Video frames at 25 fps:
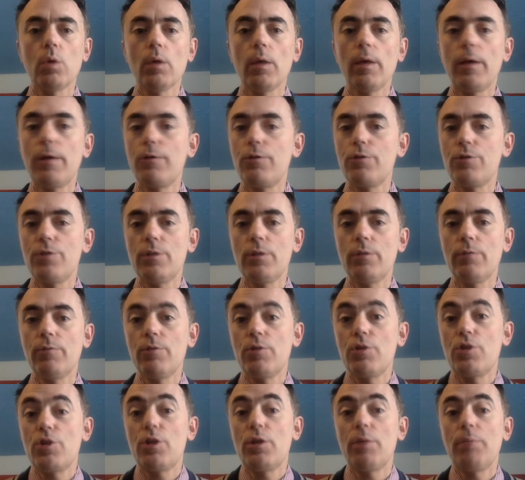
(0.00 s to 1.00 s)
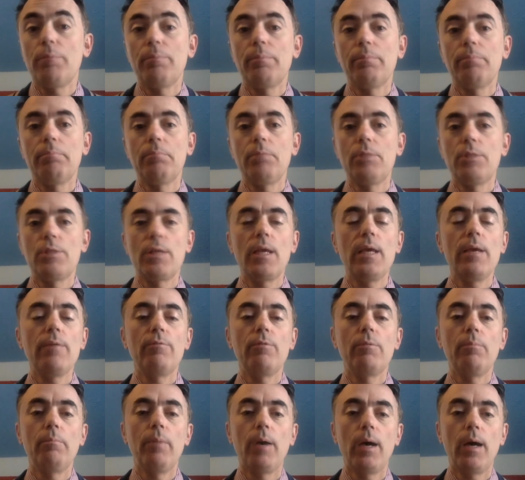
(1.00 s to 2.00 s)
energy of the ship is
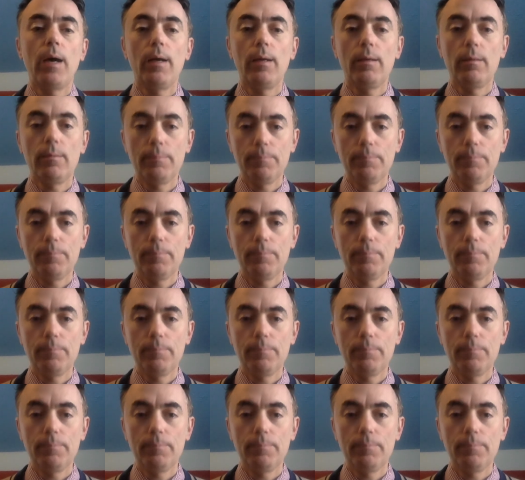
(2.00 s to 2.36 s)
given by